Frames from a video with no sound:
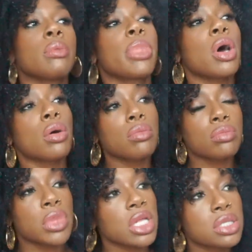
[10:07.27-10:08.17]
Well,
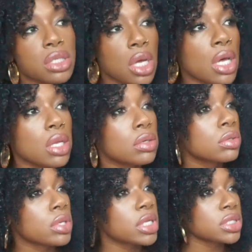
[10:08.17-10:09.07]
that's good.
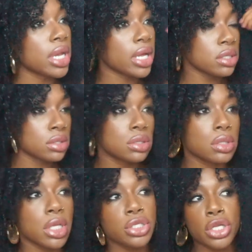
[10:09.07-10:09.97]
That's nice.
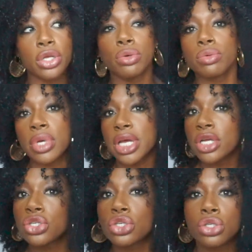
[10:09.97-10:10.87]
That's
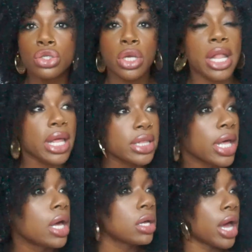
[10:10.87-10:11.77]
cute-ish. I like
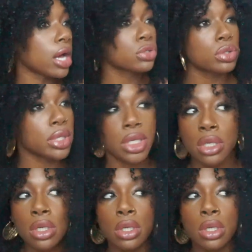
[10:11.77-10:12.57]
that, actually.